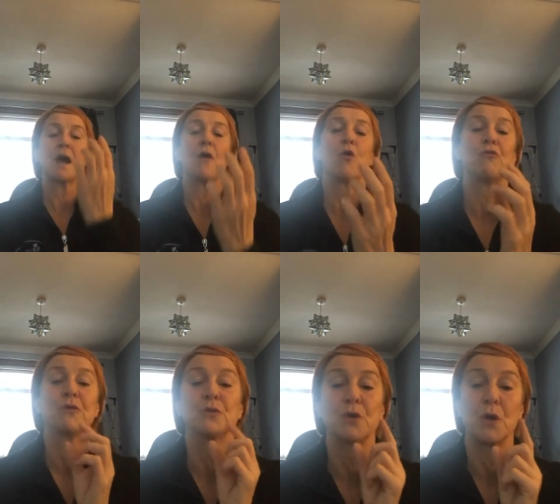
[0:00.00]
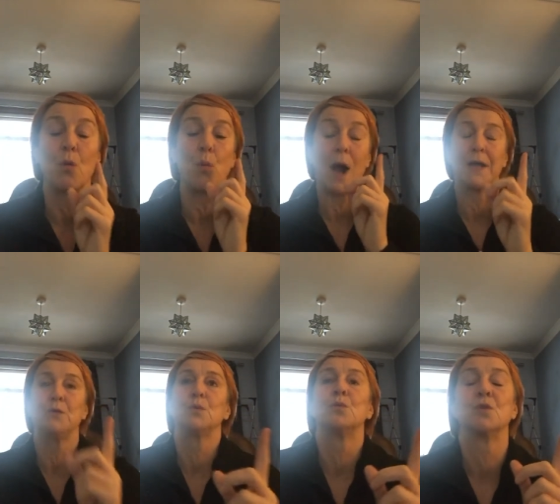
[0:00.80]
start off with looking at why
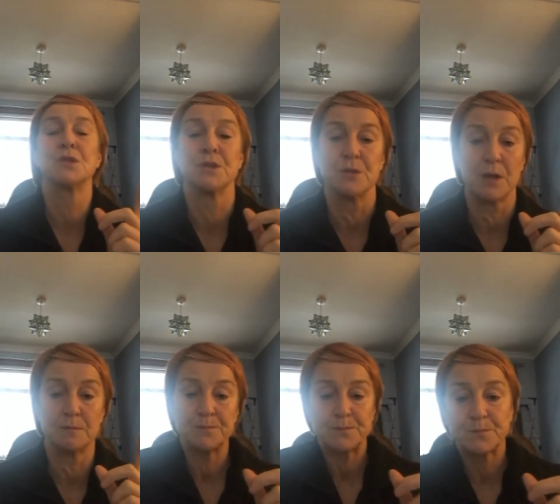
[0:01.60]
you would want to do it